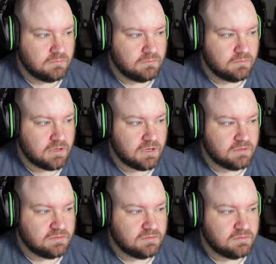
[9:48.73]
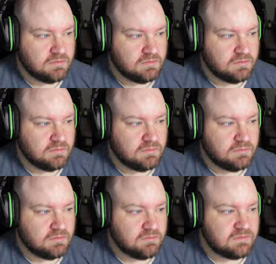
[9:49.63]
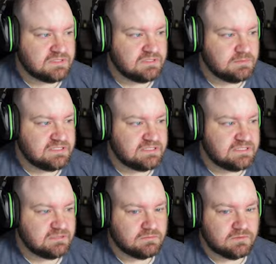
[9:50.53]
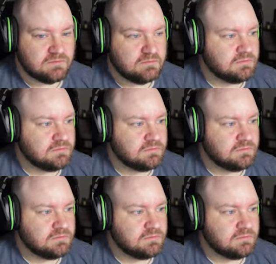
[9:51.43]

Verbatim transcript: Right. Now this needs to be zero.